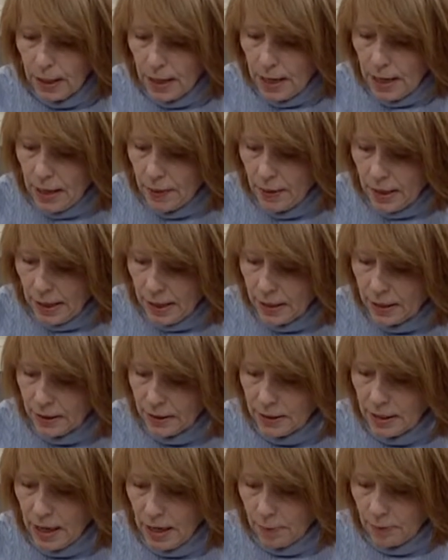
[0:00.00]
and the
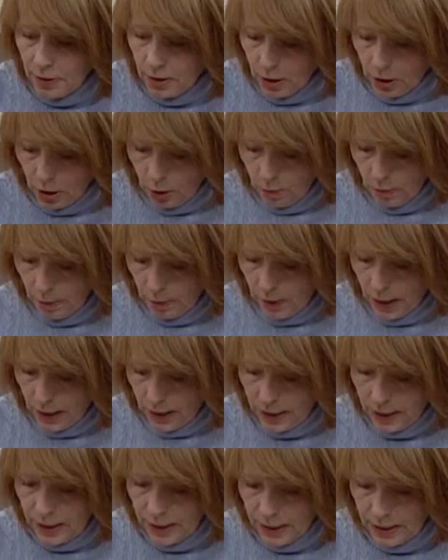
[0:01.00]
enzymes the human body
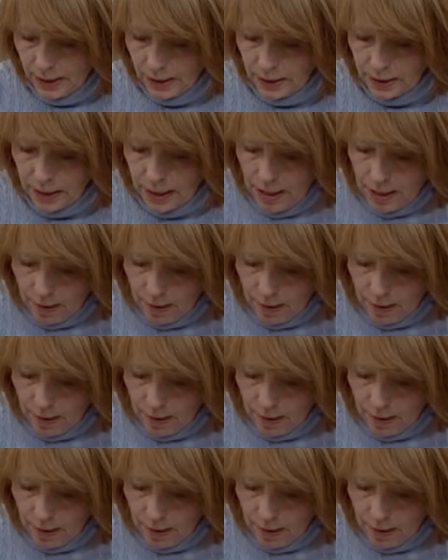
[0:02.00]
needs.